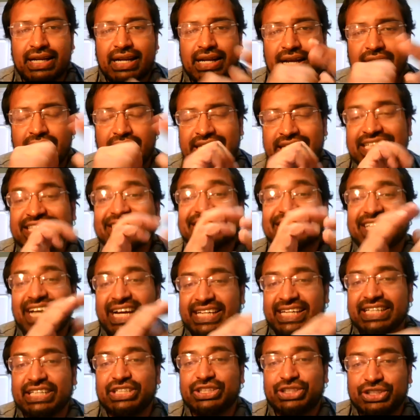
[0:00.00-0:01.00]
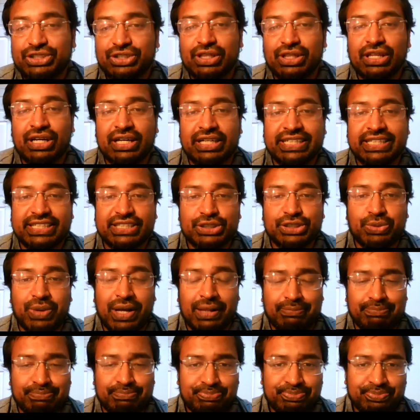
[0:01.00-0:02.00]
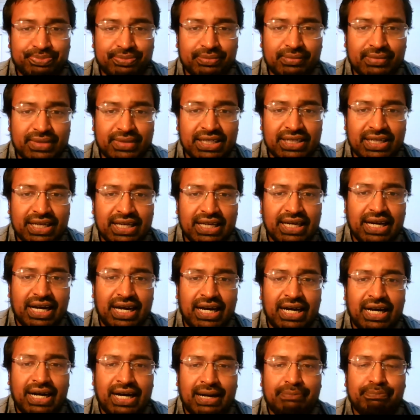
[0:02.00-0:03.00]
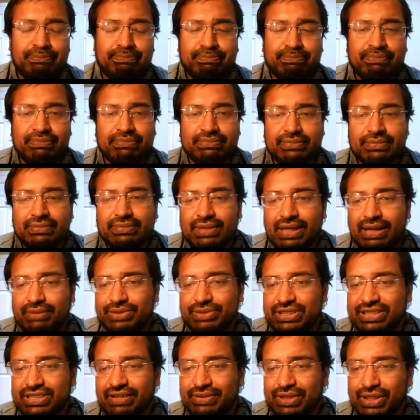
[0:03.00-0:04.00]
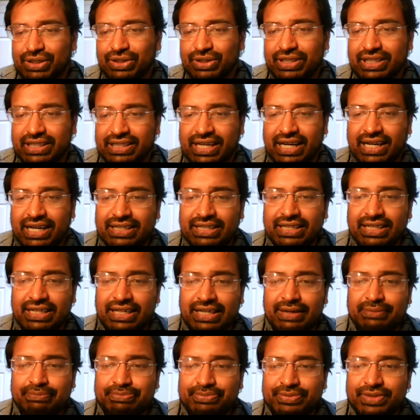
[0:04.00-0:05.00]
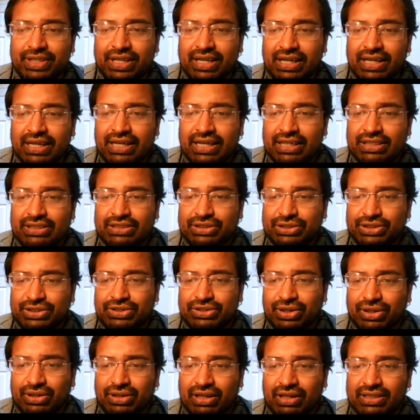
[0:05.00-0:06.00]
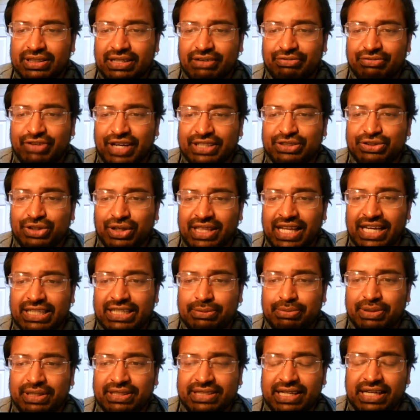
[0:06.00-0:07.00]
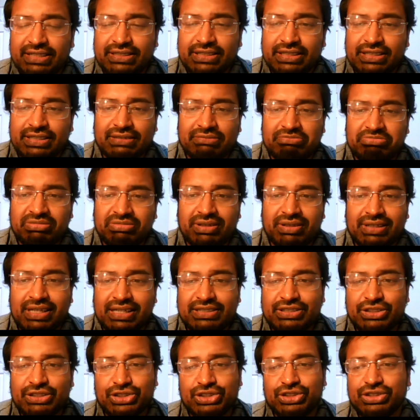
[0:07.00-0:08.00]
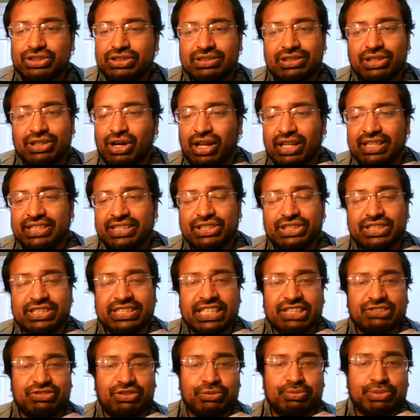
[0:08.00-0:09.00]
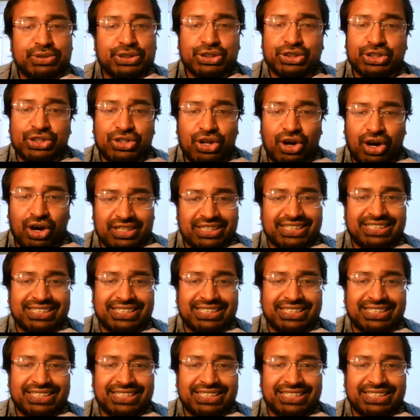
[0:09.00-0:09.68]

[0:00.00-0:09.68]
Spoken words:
an insight into your learning as well. I'm just having a look at that. Does your college affect your likability? Your college and sixth form should not